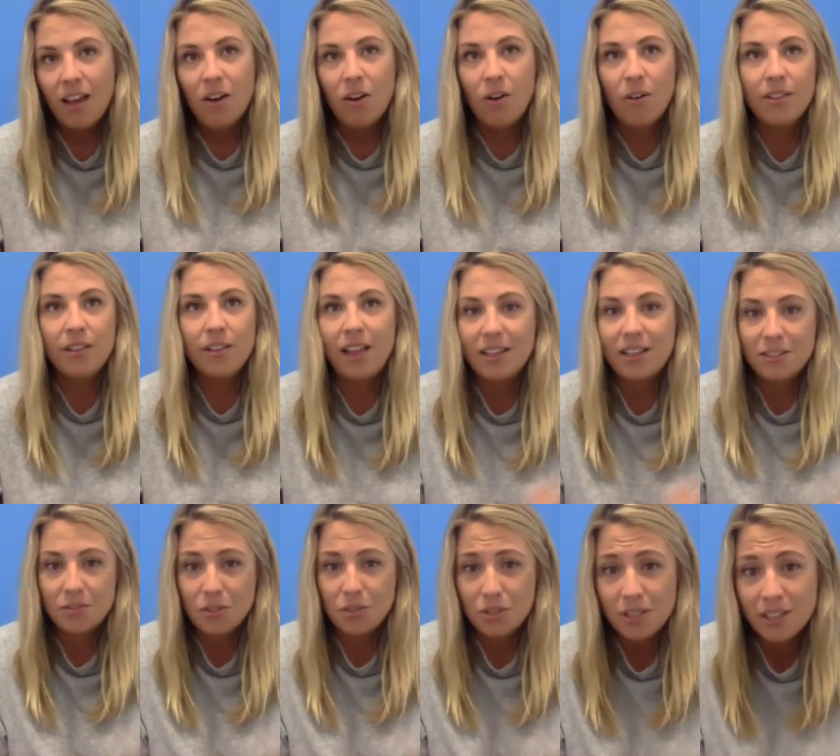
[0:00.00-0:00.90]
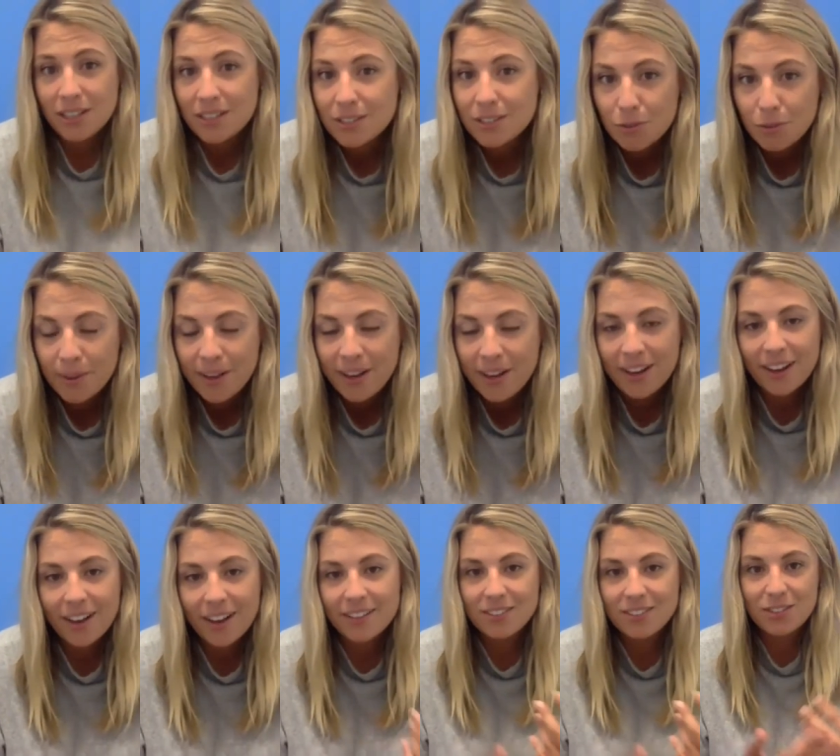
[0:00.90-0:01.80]
or the last few years for me,
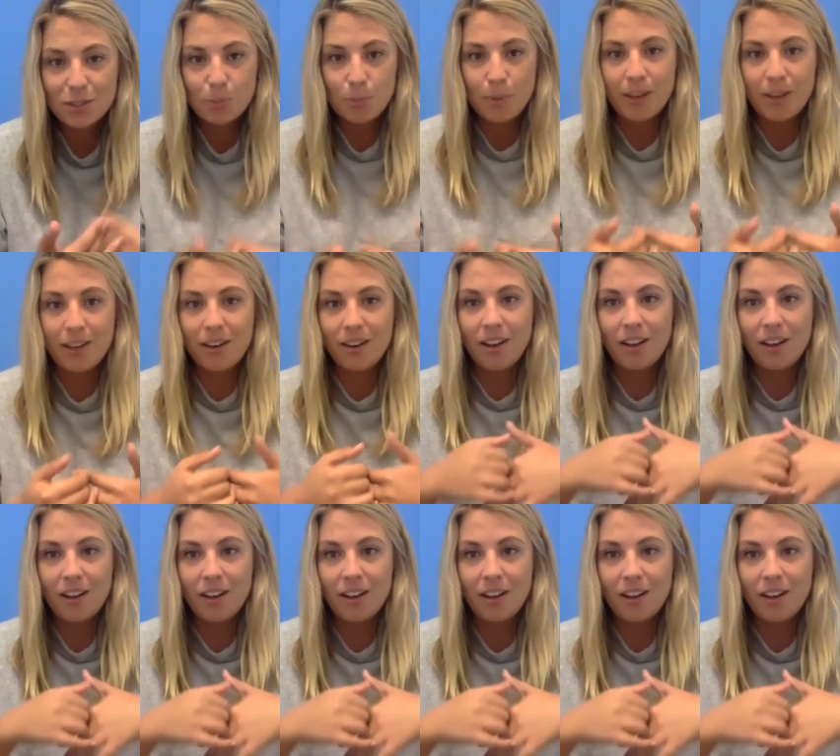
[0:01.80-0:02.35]
has just been